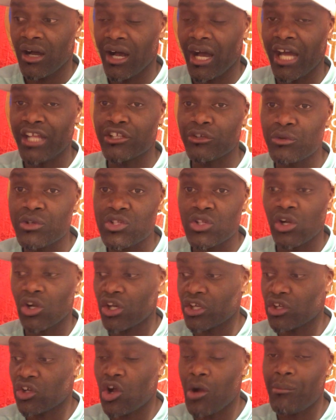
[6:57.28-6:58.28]
and the result
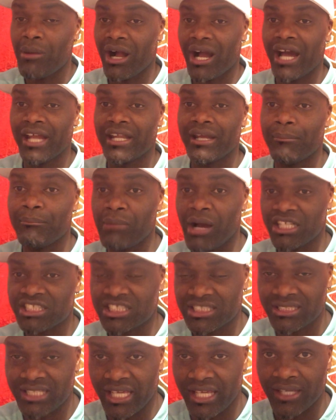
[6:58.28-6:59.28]
going to come back on a
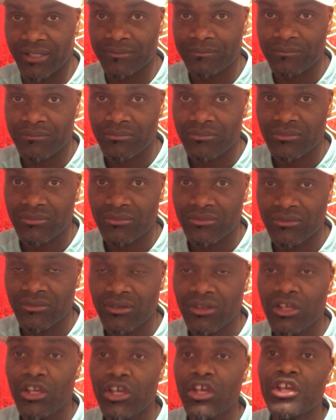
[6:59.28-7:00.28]
match day,
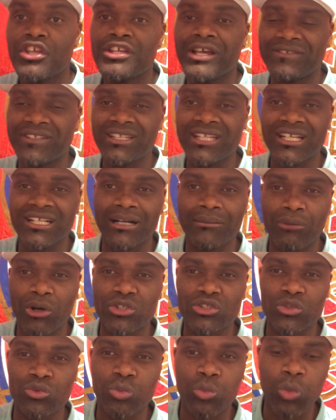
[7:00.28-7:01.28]
you have to think
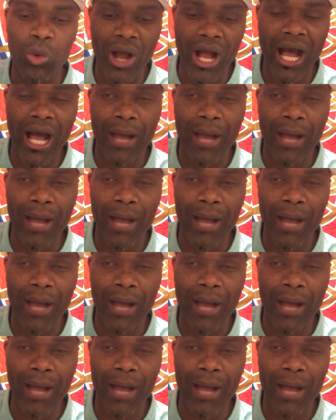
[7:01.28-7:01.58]
about it. What